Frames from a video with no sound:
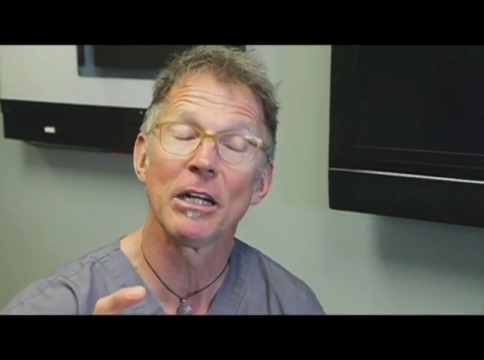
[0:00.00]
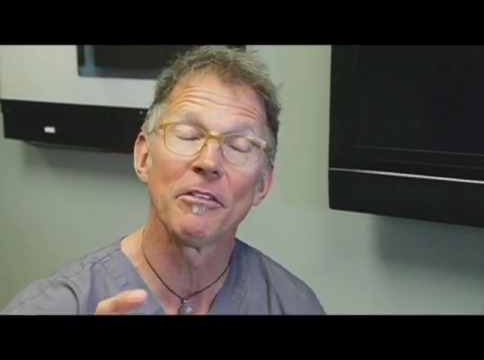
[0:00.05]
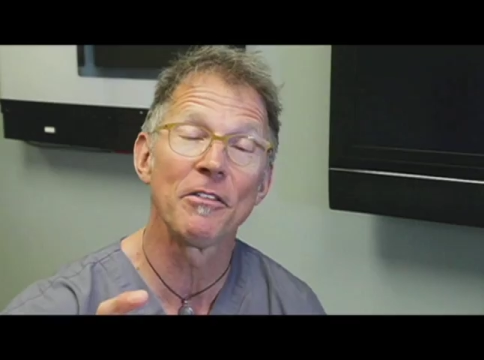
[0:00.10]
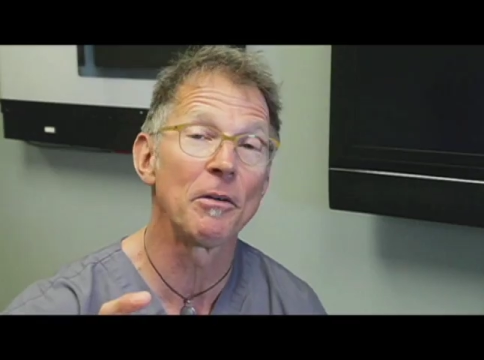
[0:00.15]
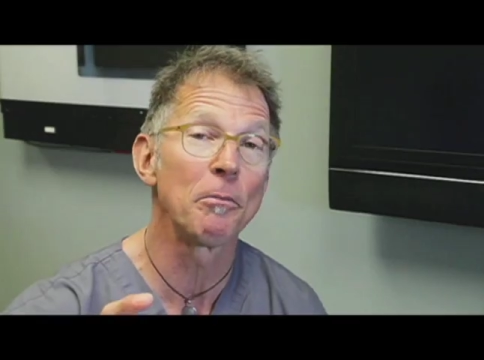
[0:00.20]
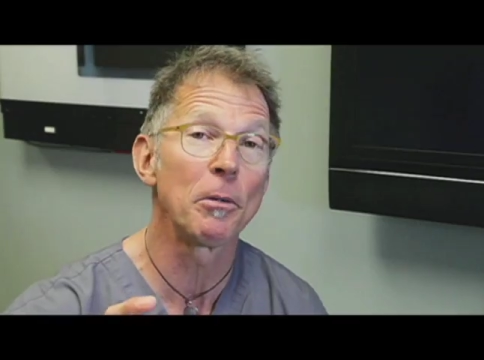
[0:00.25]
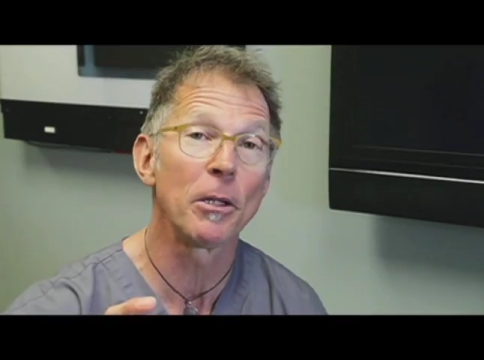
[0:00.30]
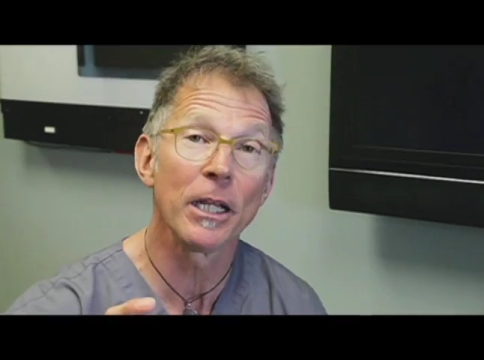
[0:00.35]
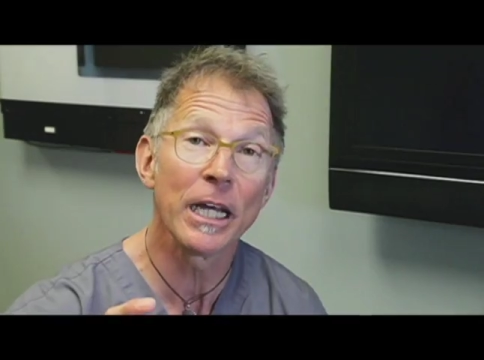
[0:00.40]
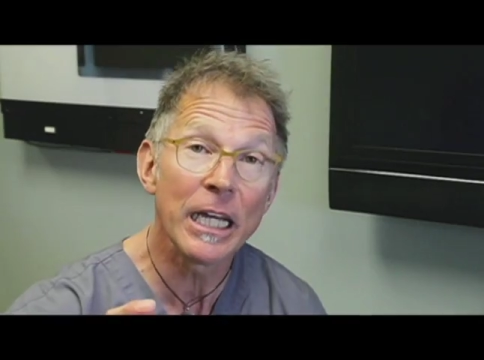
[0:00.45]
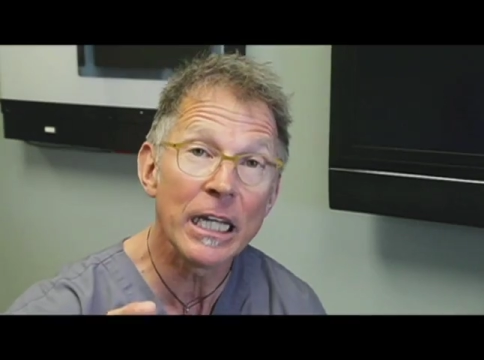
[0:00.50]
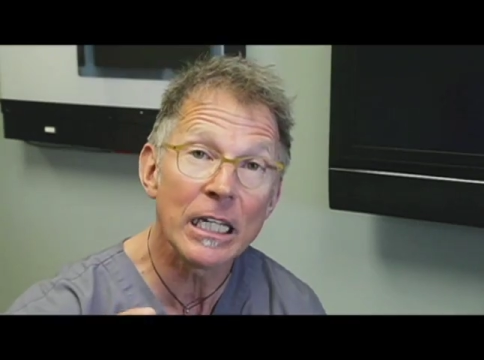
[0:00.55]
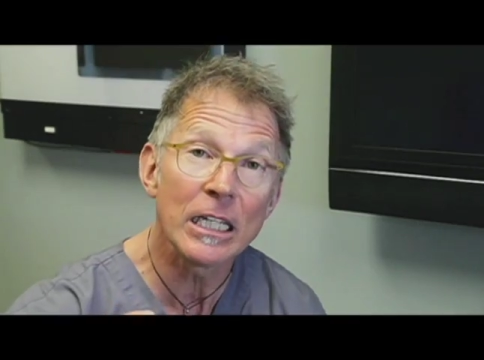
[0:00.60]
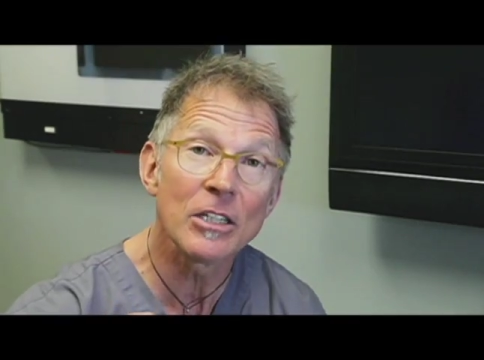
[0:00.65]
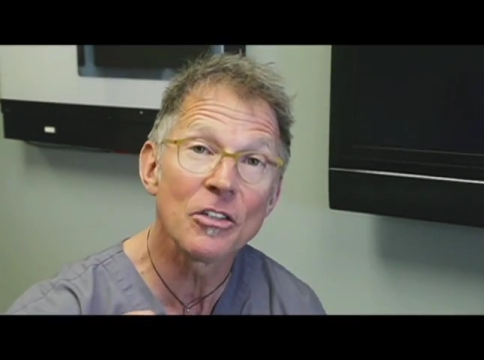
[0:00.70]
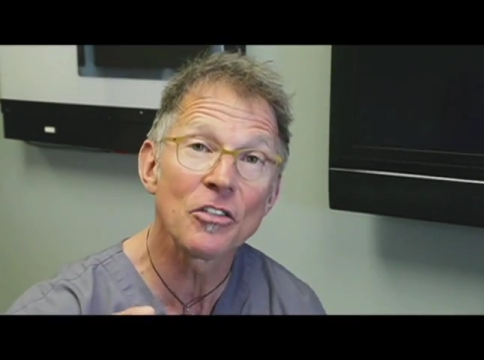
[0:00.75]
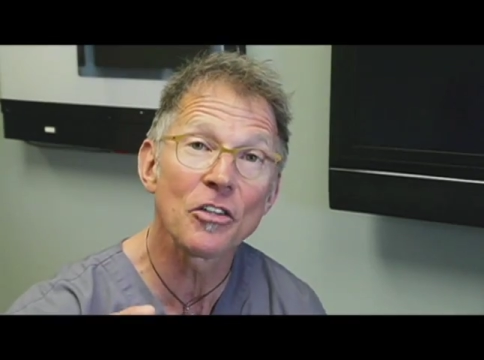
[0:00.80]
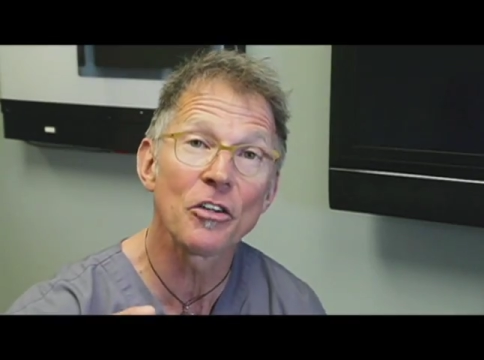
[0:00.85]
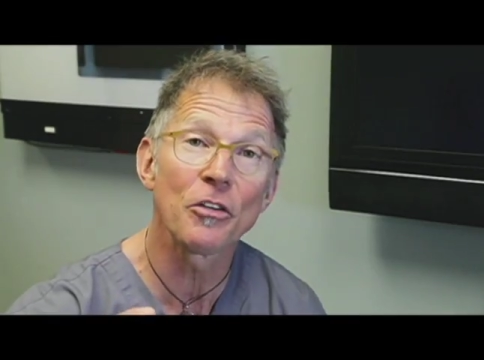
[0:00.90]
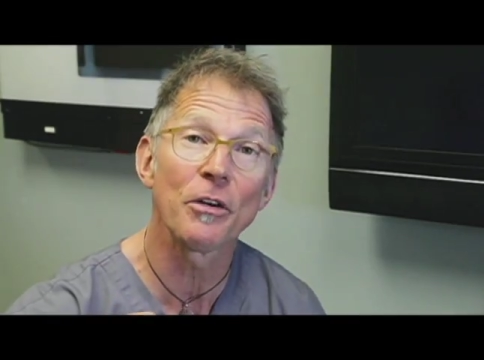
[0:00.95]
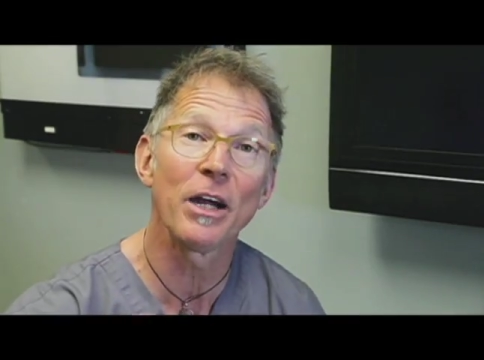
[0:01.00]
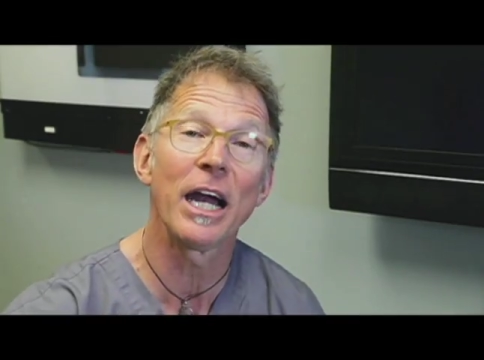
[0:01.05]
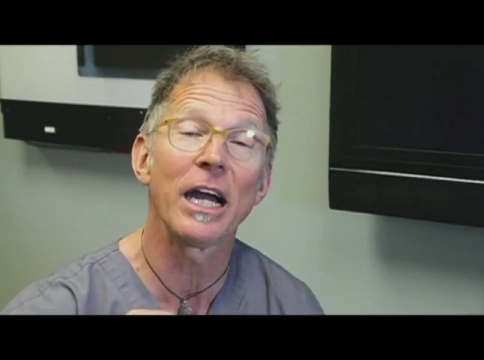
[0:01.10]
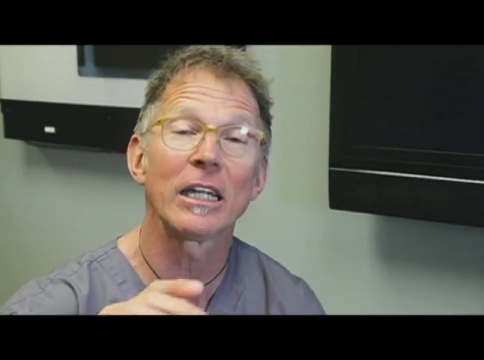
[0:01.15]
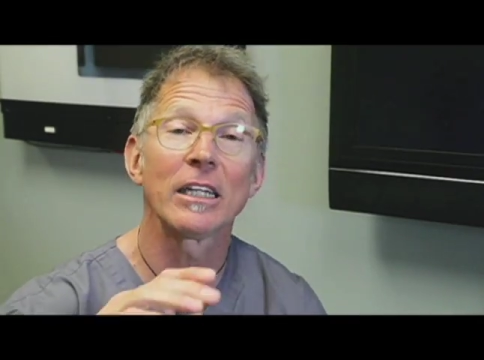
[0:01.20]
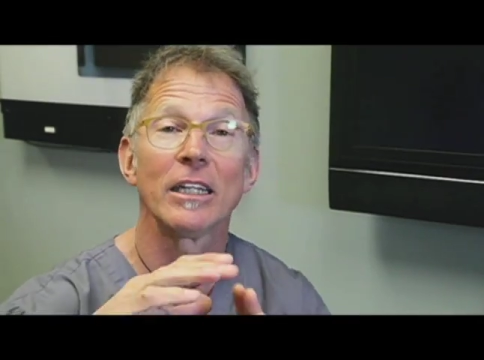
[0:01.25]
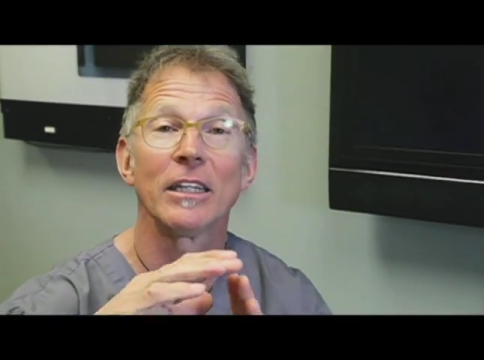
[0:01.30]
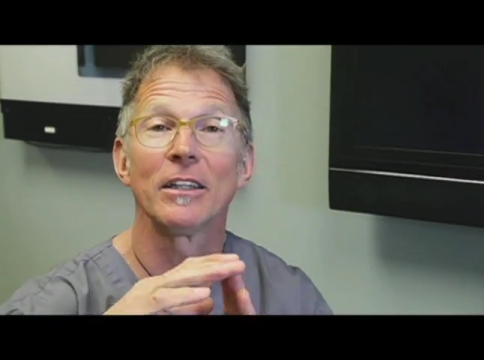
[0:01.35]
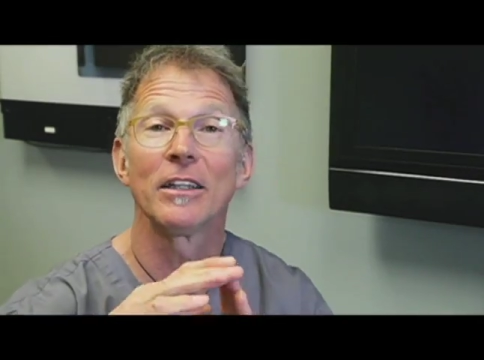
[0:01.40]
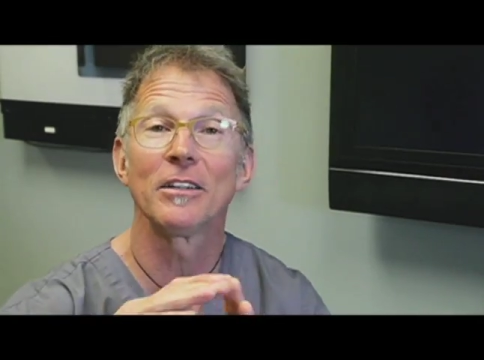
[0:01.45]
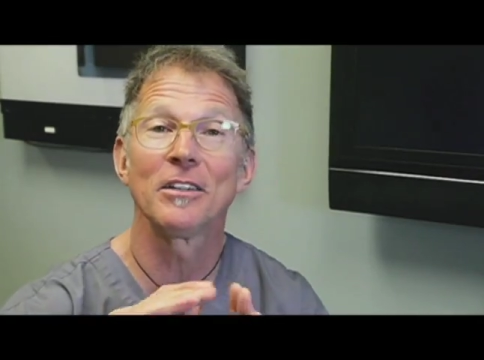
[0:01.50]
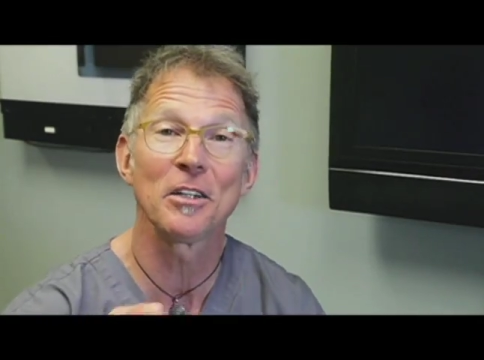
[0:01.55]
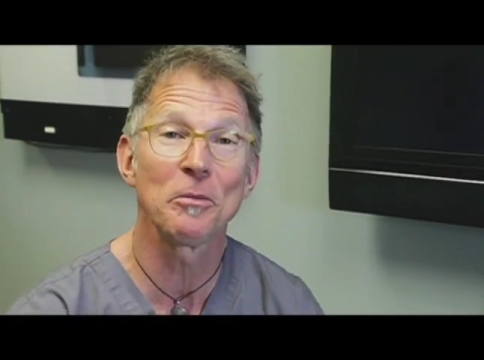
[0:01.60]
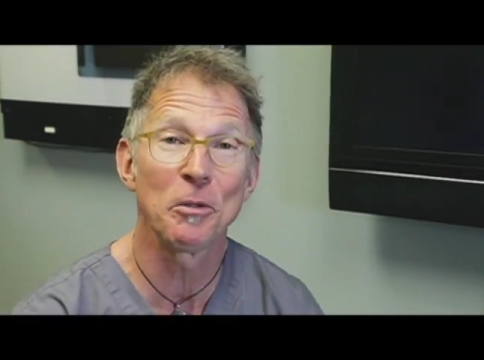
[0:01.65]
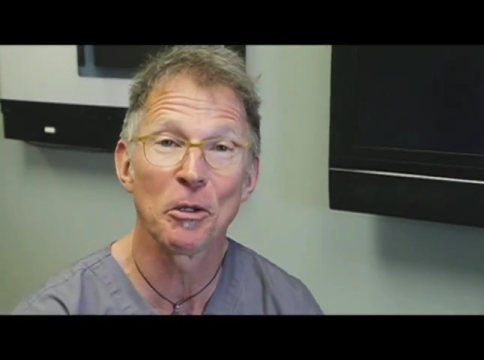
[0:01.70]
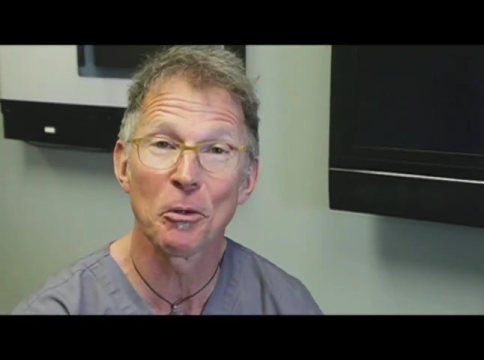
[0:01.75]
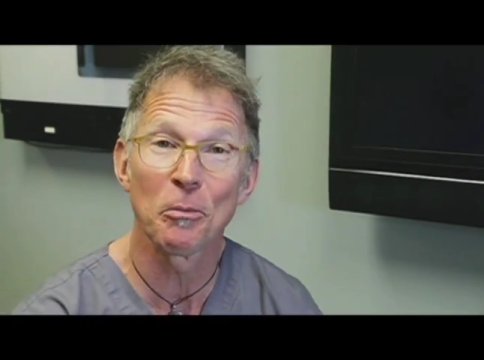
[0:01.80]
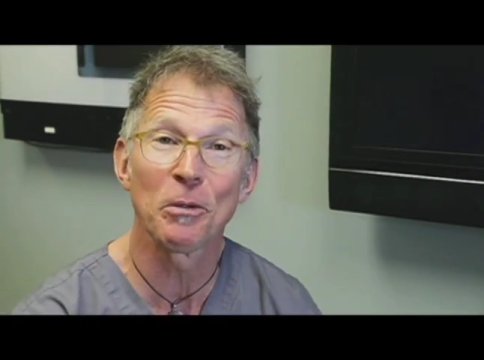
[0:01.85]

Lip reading: the plate is correct and the tibial